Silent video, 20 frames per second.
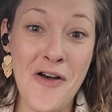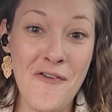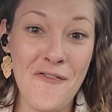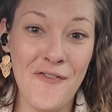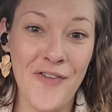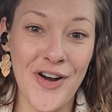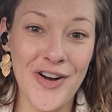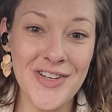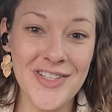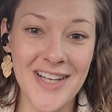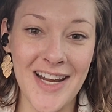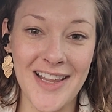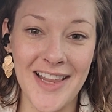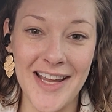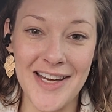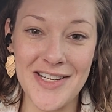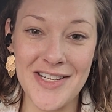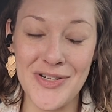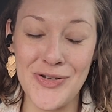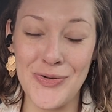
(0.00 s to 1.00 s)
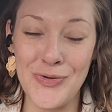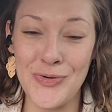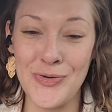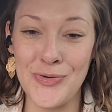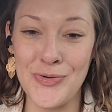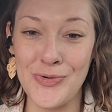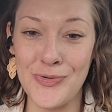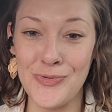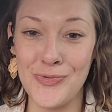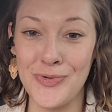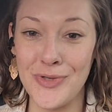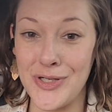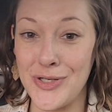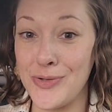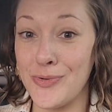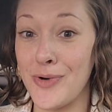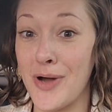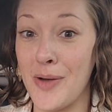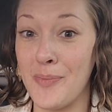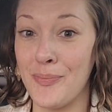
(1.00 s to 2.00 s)
First, I'd like to
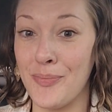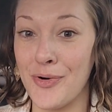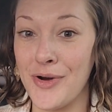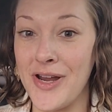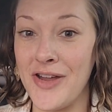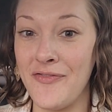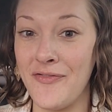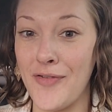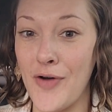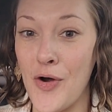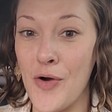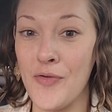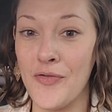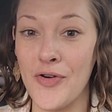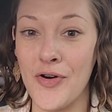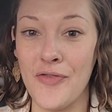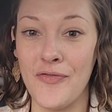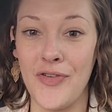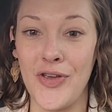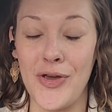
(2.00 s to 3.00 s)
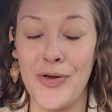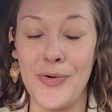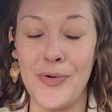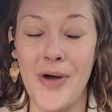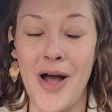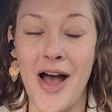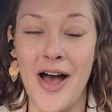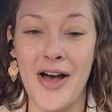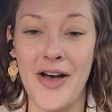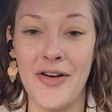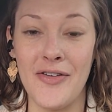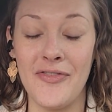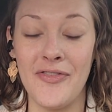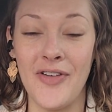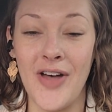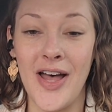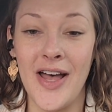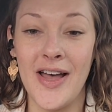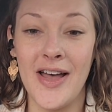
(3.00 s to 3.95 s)
do a brief overview of